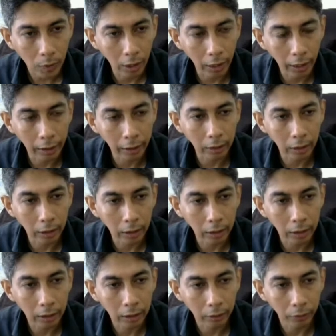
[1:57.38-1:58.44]
And
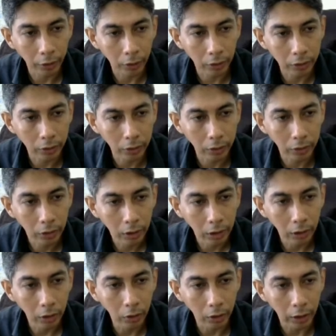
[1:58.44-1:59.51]
we also
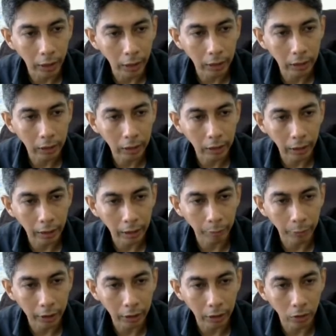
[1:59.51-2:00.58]
look at
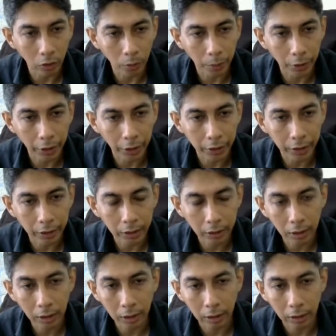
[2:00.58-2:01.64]
arithmetic operation,
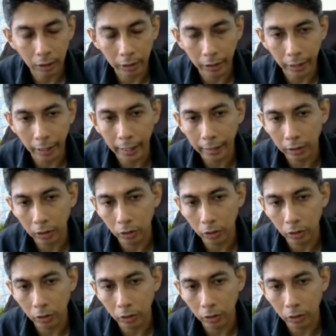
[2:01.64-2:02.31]
the add